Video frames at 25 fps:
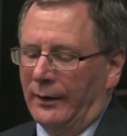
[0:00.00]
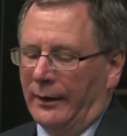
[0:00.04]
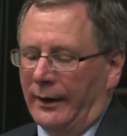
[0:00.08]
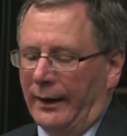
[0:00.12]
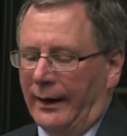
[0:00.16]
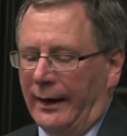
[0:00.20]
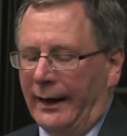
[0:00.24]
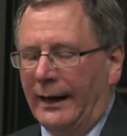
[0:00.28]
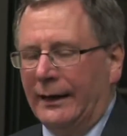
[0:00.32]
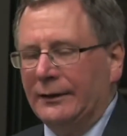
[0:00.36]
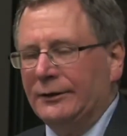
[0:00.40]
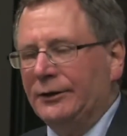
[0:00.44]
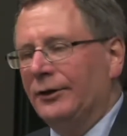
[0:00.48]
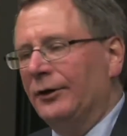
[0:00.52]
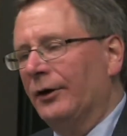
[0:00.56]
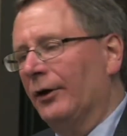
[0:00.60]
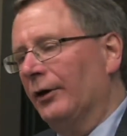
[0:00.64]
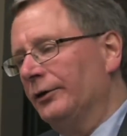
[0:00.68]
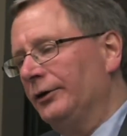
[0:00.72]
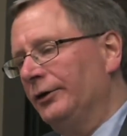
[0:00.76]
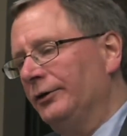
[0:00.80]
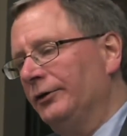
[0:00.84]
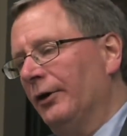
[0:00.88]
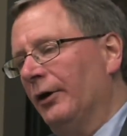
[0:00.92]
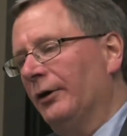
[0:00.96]
And, you
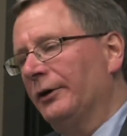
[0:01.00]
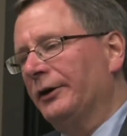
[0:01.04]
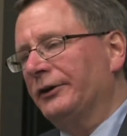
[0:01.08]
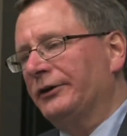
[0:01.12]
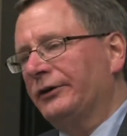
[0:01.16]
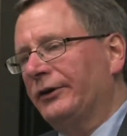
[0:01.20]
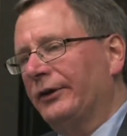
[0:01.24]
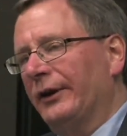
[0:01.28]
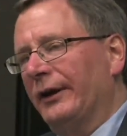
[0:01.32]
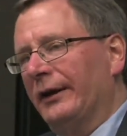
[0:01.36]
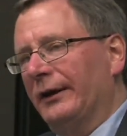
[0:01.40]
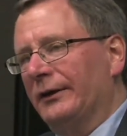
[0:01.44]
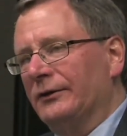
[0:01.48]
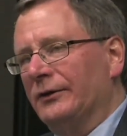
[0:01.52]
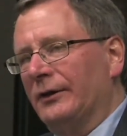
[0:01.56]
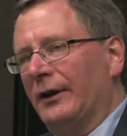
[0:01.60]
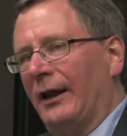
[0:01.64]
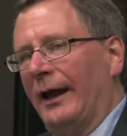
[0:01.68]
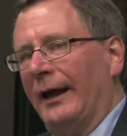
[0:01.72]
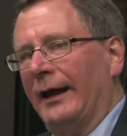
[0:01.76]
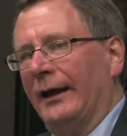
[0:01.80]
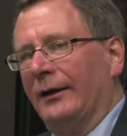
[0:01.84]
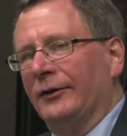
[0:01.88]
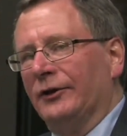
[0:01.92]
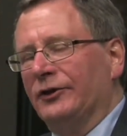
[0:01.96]
notice things
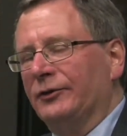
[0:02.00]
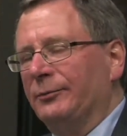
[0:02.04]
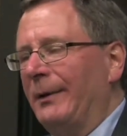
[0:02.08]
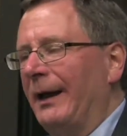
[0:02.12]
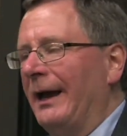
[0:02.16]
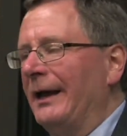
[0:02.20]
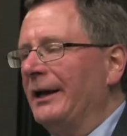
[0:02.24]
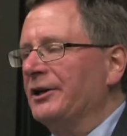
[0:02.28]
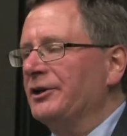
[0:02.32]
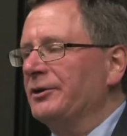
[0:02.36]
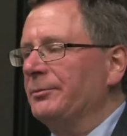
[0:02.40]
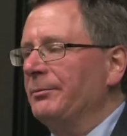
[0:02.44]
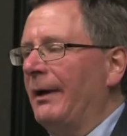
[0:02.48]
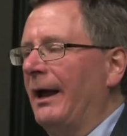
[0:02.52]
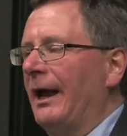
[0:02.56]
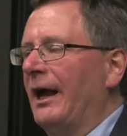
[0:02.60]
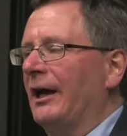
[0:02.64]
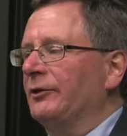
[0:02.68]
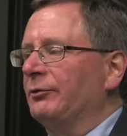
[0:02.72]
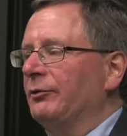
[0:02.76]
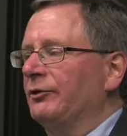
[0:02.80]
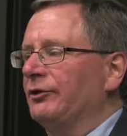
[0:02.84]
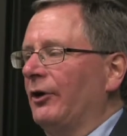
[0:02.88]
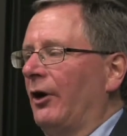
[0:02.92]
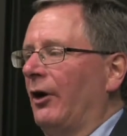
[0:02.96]
like the Spanish
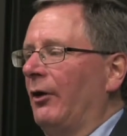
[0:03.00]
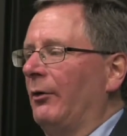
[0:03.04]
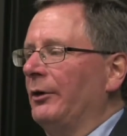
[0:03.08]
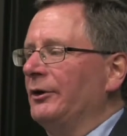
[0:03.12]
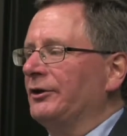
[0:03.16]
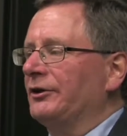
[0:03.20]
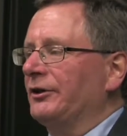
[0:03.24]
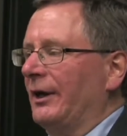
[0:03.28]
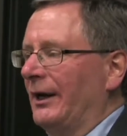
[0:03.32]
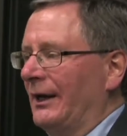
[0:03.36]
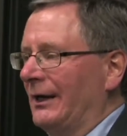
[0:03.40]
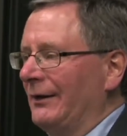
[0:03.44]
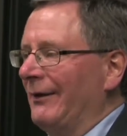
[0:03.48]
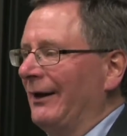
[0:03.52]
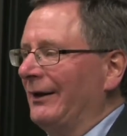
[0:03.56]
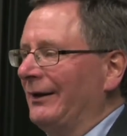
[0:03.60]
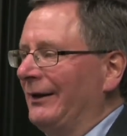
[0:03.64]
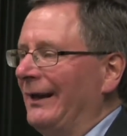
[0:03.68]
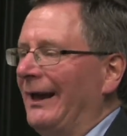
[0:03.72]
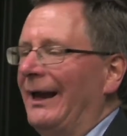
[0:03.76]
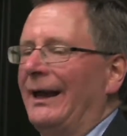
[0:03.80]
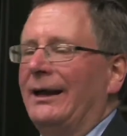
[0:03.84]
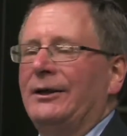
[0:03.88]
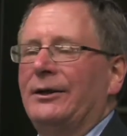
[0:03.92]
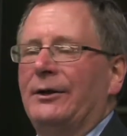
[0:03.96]
Mass was always kind of at
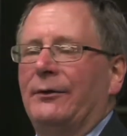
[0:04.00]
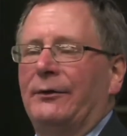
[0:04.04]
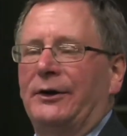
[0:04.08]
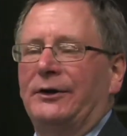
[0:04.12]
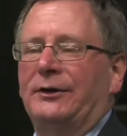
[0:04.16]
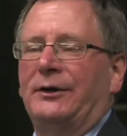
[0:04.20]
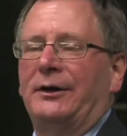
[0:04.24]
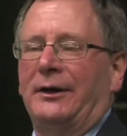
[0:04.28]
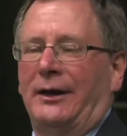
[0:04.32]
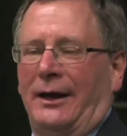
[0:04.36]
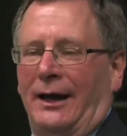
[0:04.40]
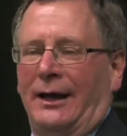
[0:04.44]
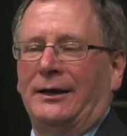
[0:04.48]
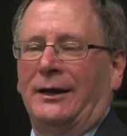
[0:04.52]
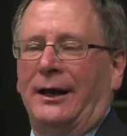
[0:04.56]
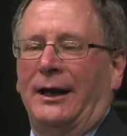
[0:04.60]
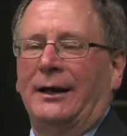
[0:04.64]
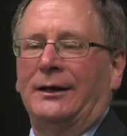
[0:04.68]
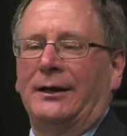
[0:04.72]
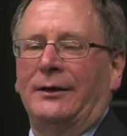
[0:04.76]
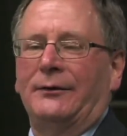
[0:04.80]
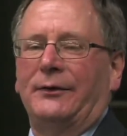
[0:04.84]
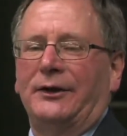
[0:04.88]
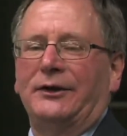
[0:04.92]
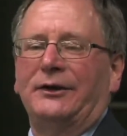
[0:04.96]
the end of
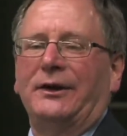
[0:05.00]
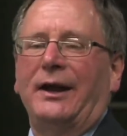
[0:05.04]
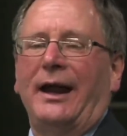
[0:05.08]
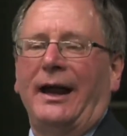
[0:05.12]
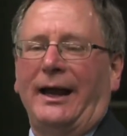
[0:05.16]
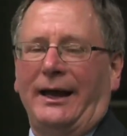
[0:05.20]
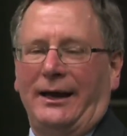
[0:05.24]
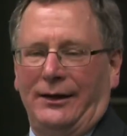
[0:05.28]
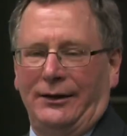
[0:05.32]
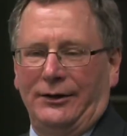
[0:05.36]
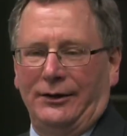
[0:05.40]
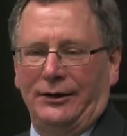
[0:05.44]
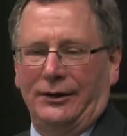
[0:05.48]
the day,